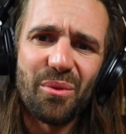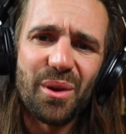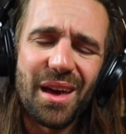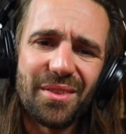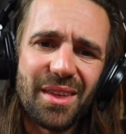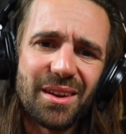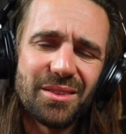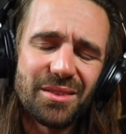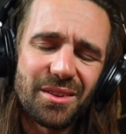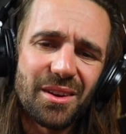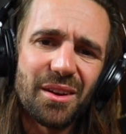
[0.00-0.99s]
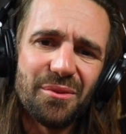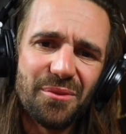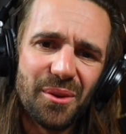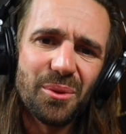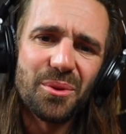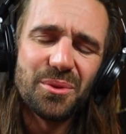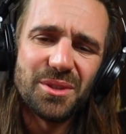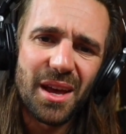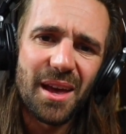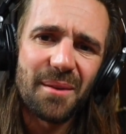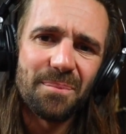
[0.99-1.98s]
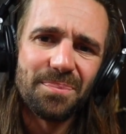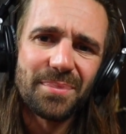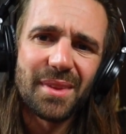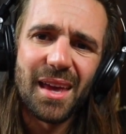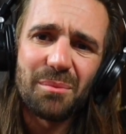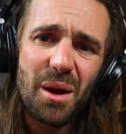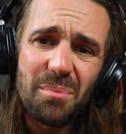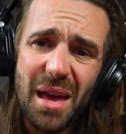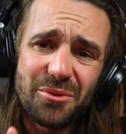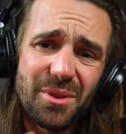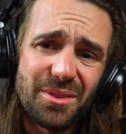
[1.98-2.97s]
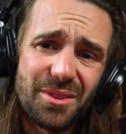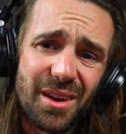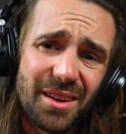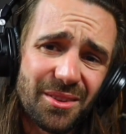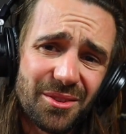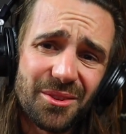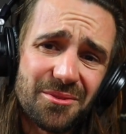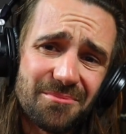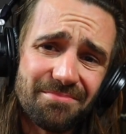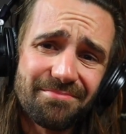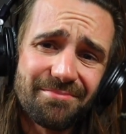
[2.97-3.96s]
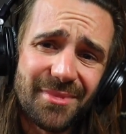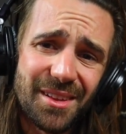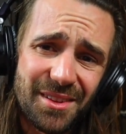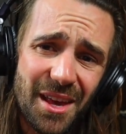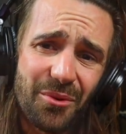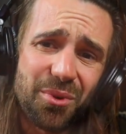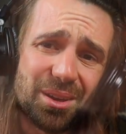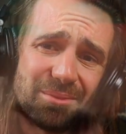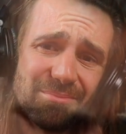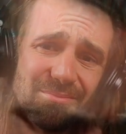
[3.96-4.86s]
every now and then. It's just a kind of feel-good jam. And my battery's dying, so segue.